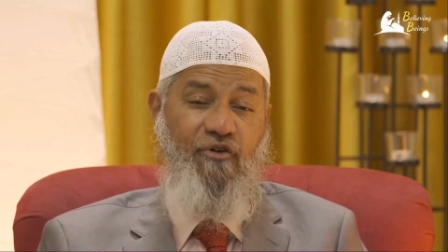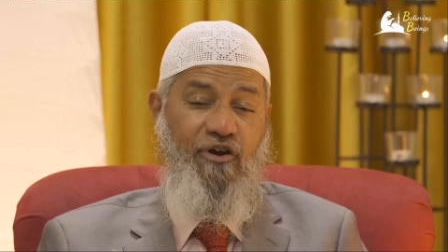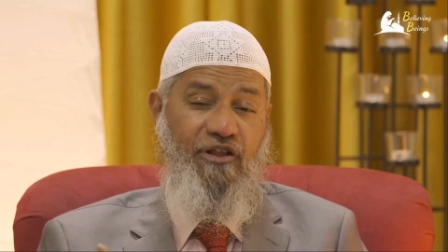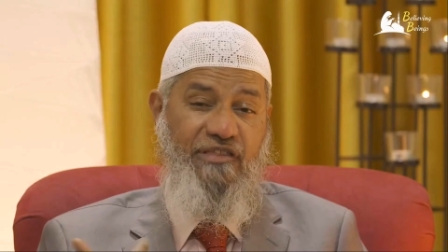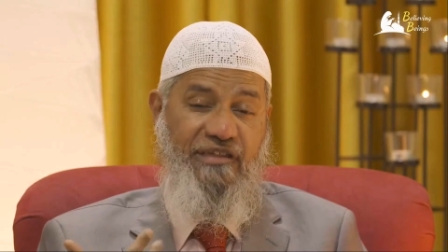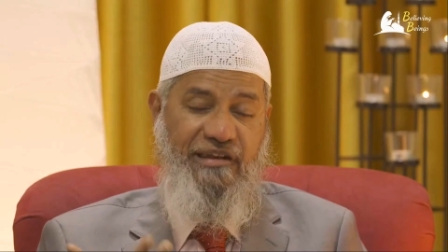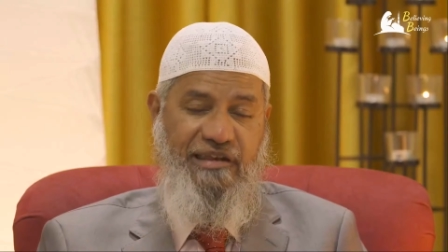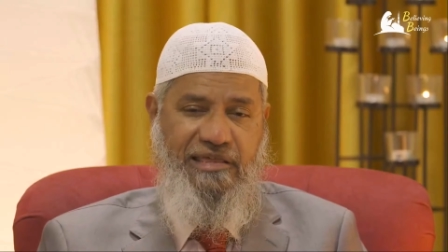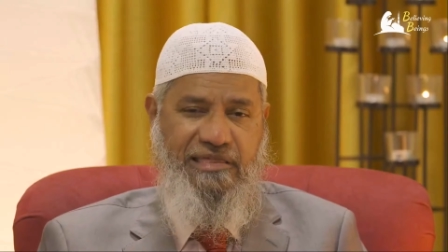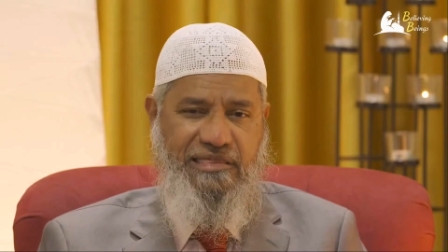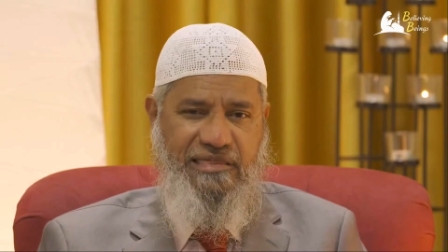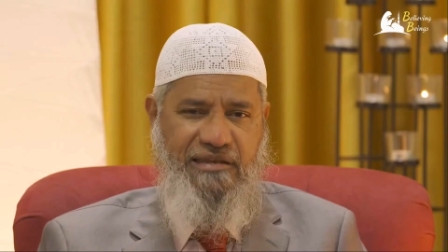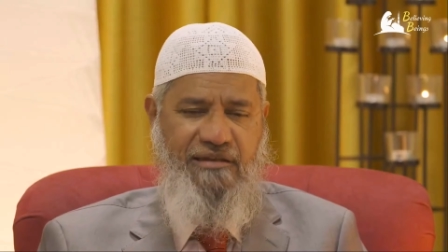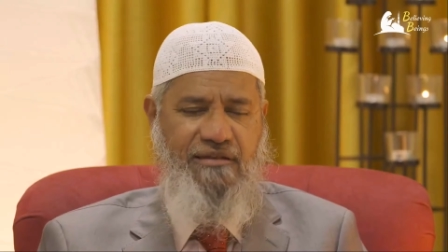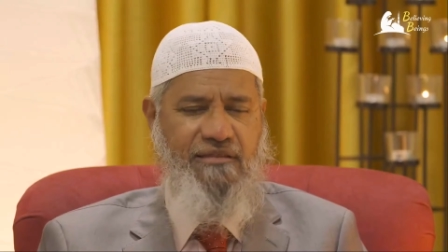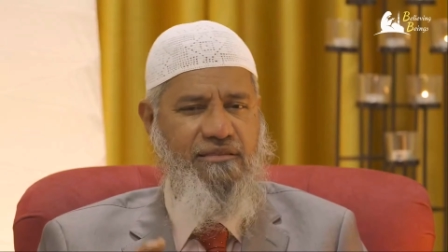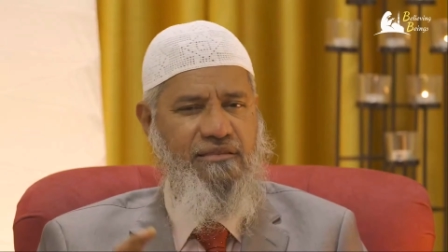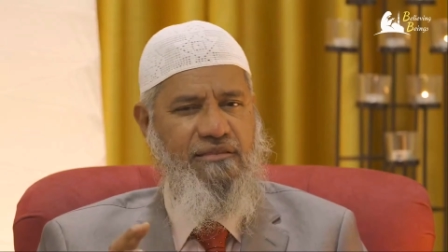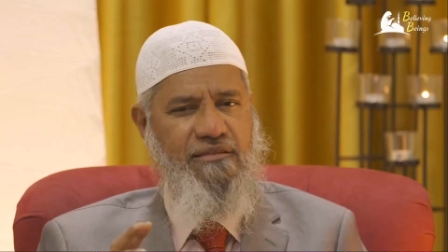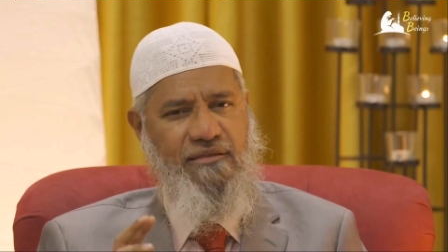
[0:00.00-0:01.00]
what are the
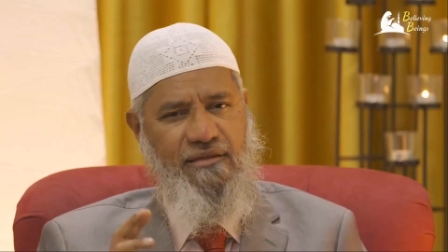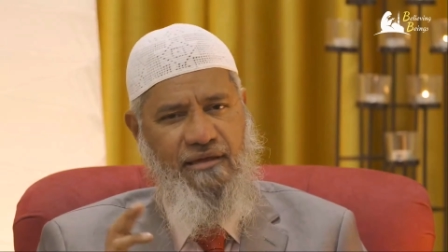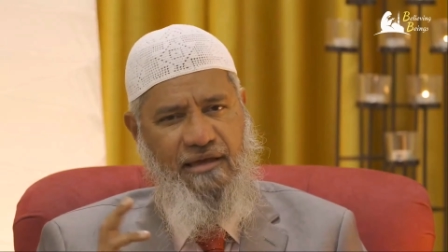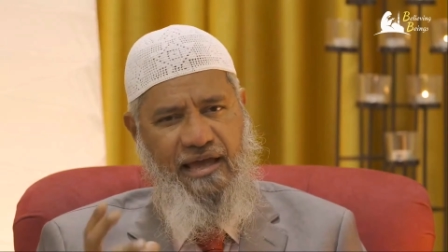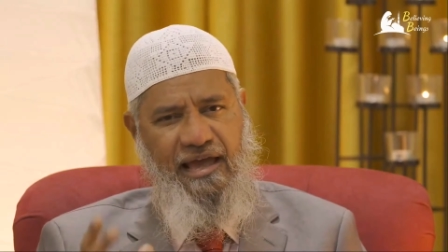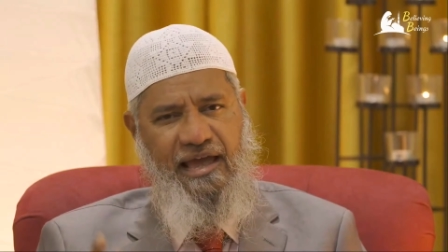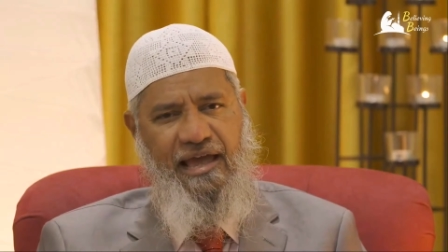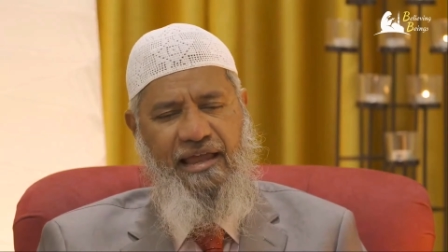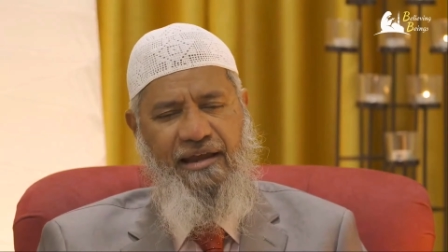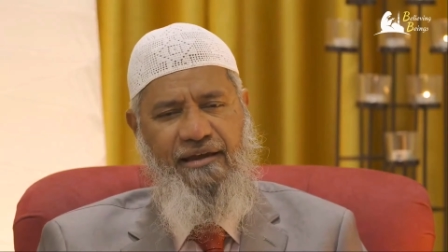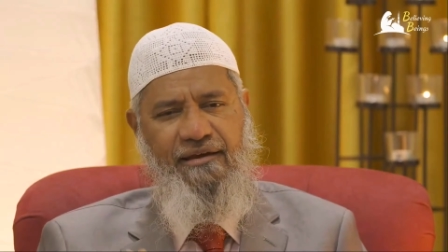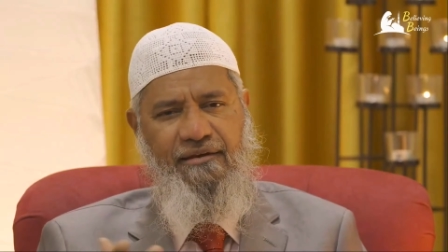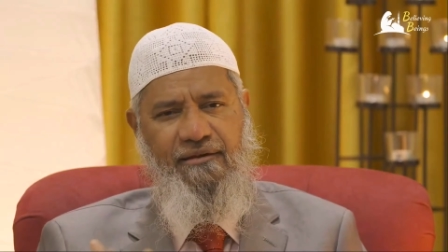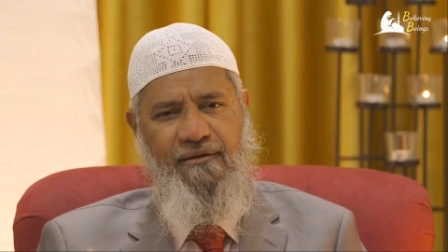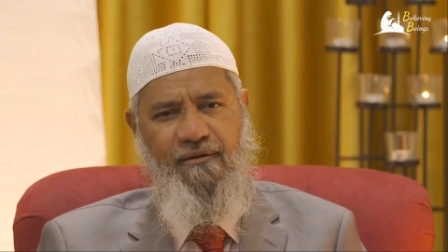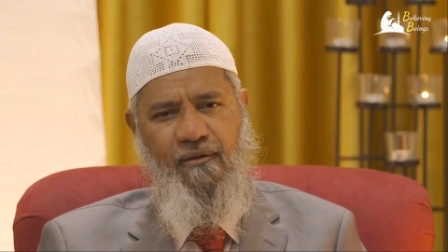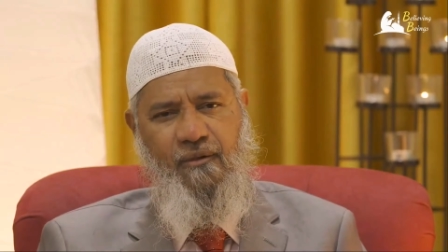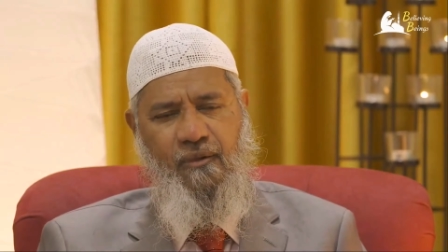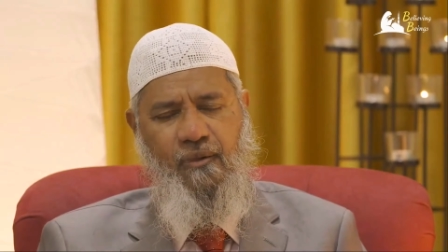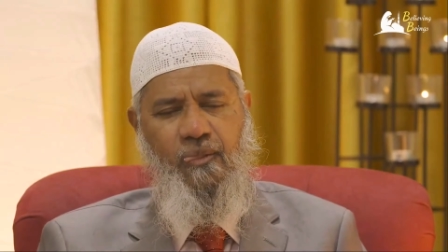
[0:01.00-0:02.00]
reasons, and
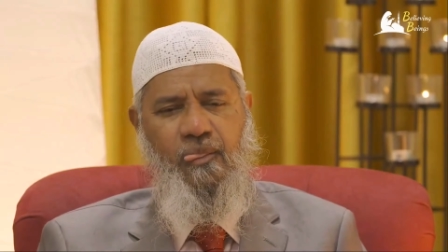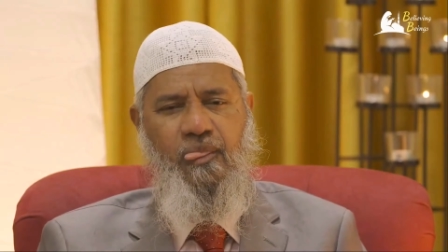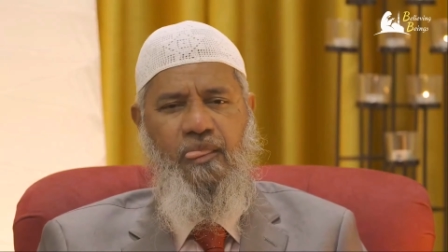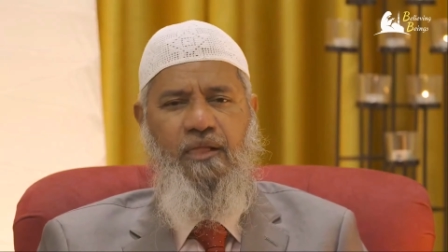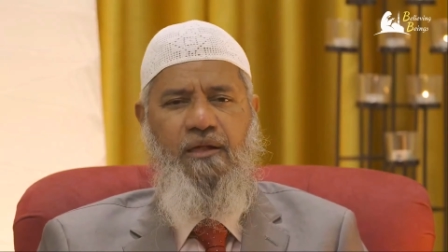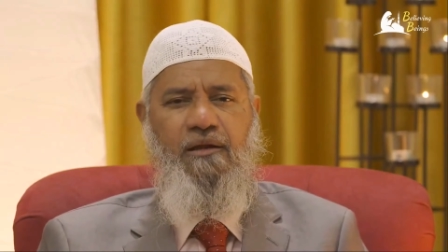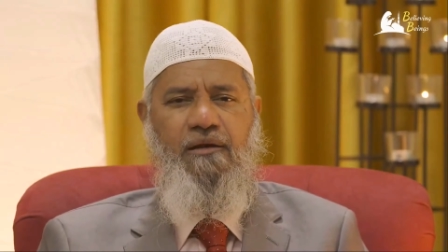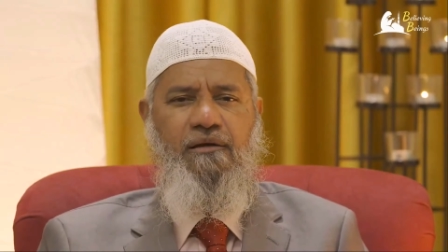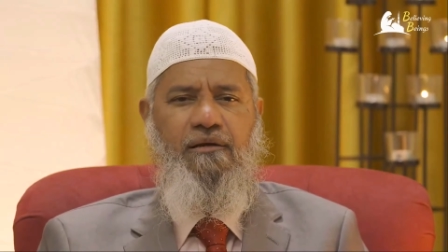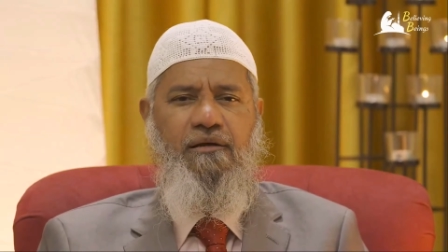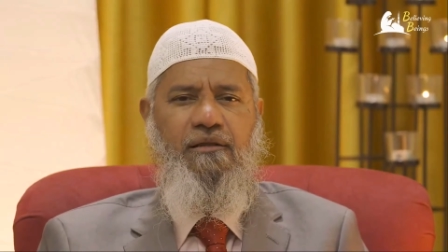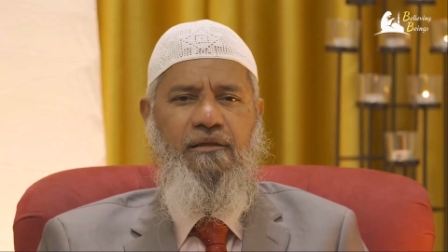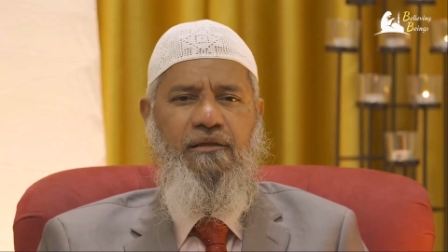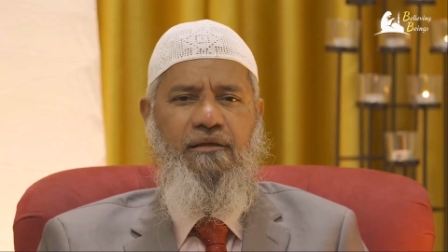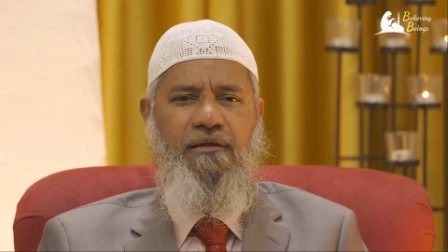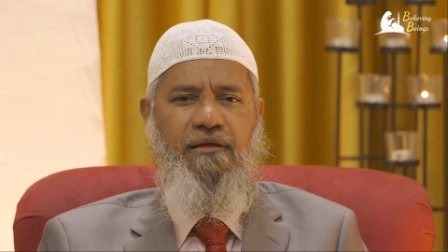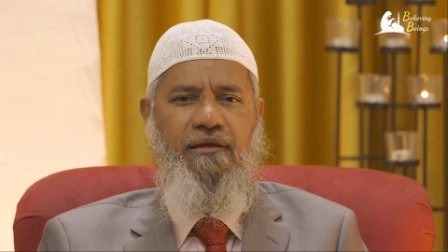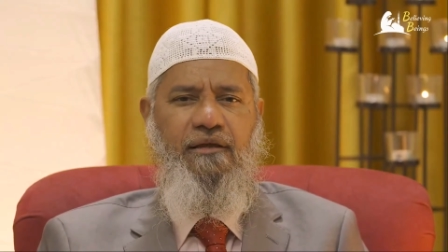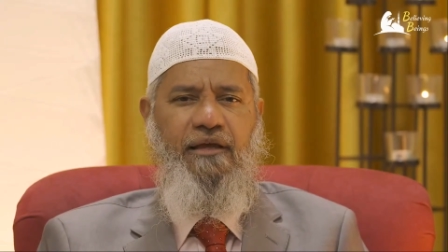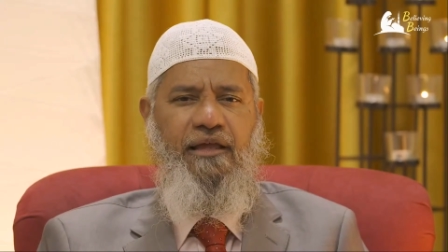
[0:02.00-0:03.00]

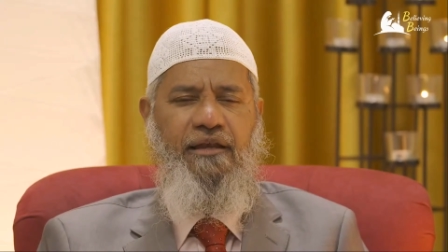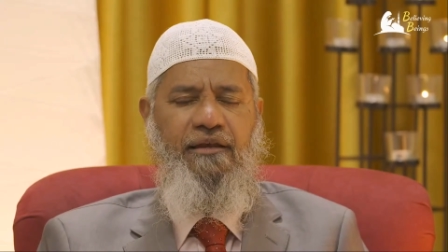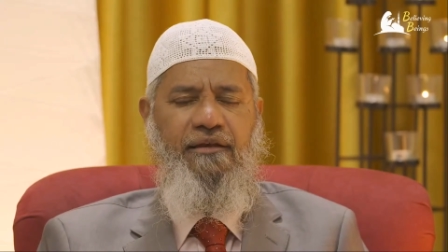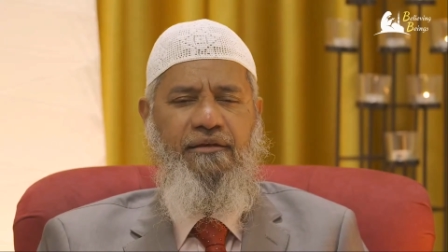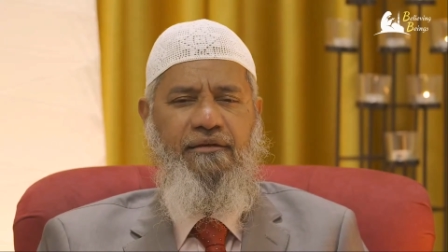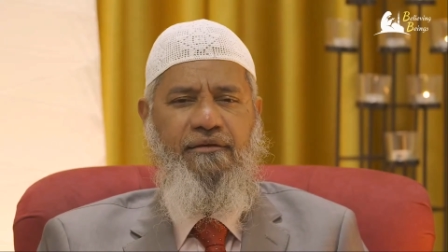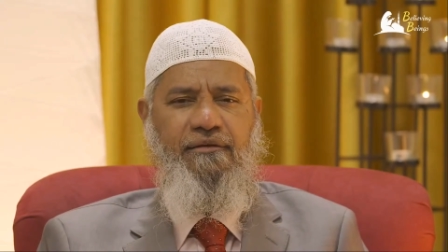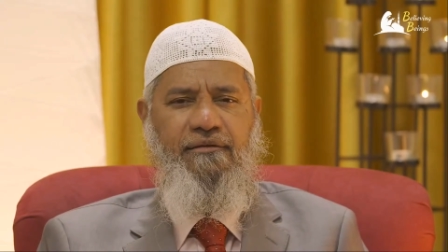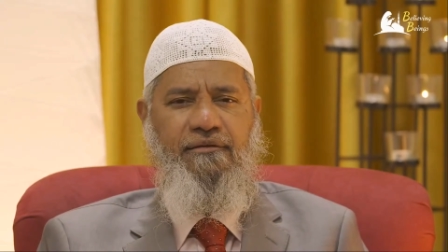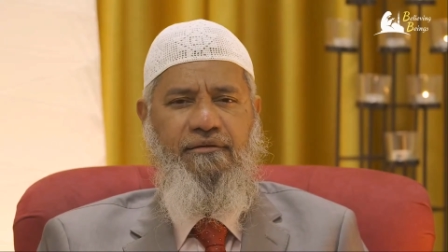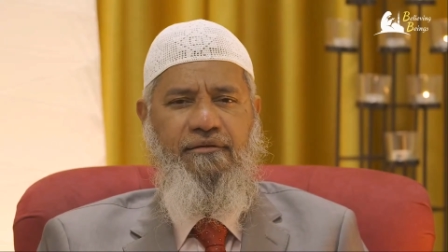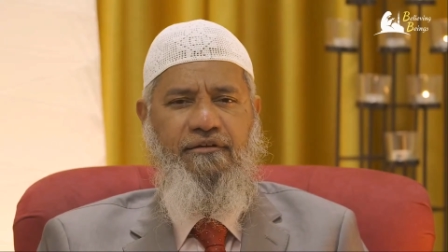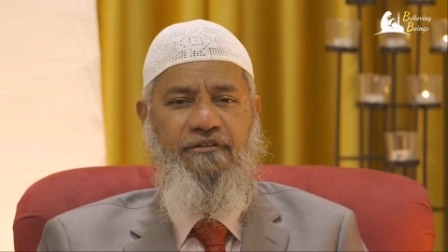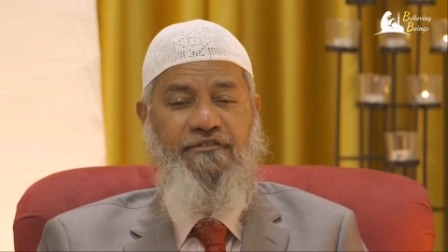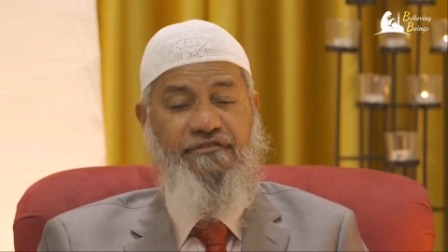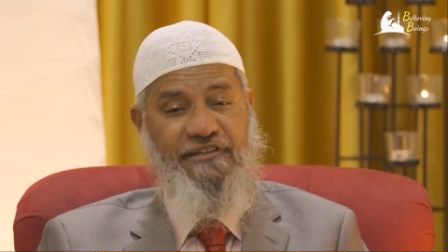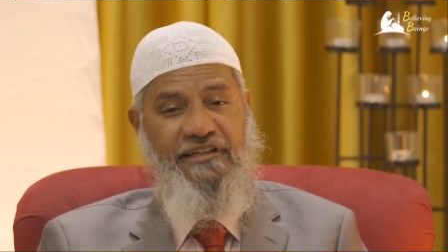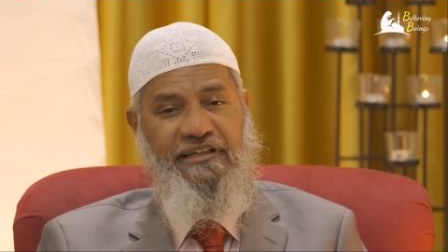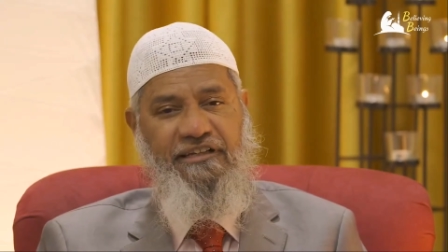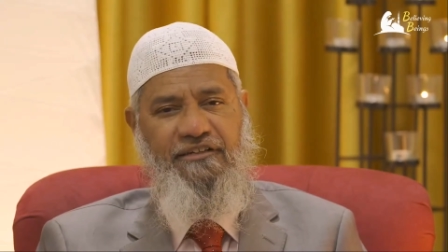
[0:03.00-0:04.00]
in
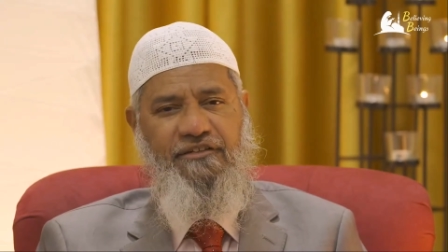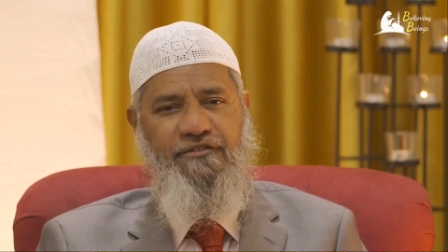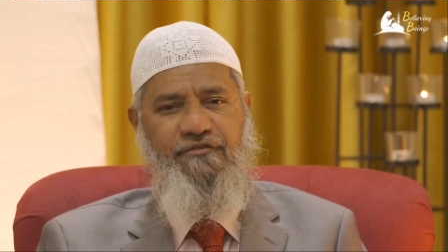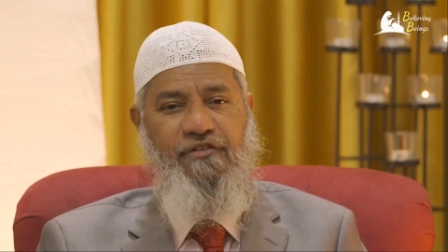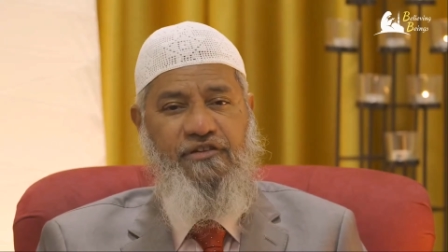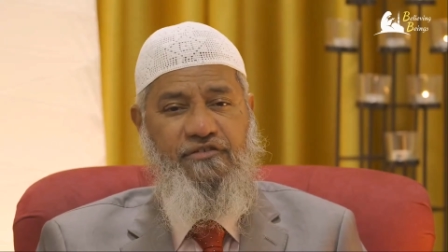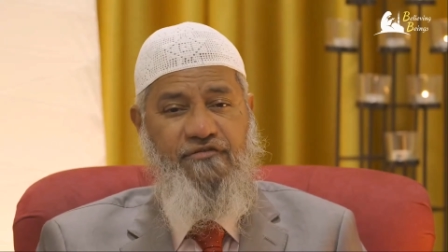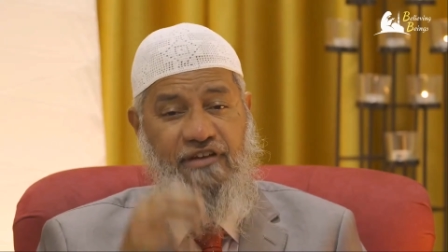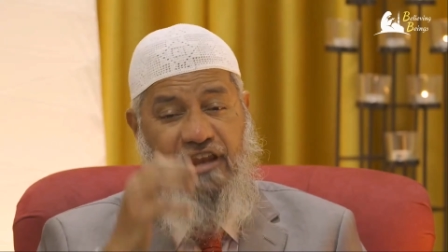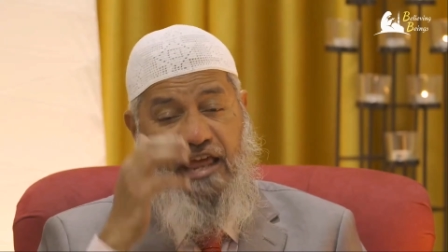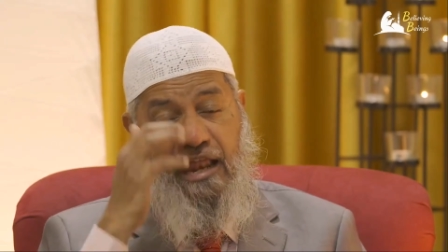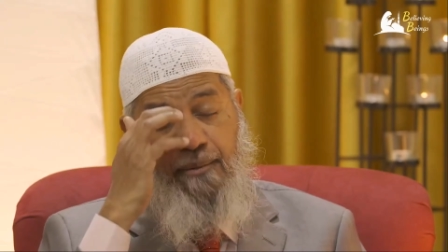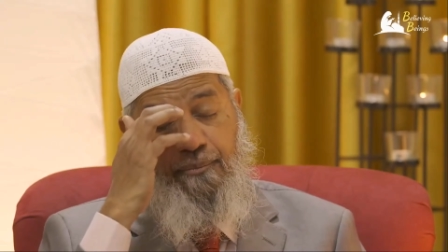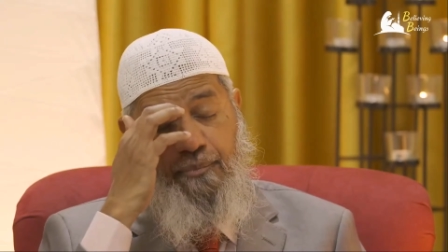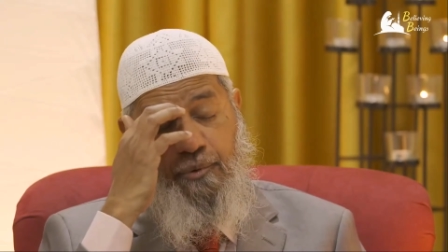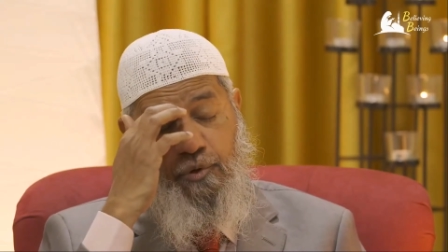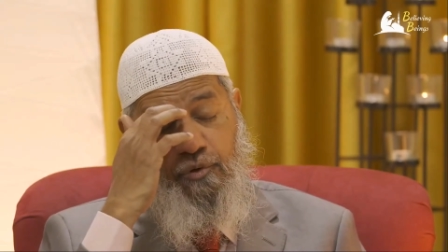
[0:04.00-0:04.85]
skills which will help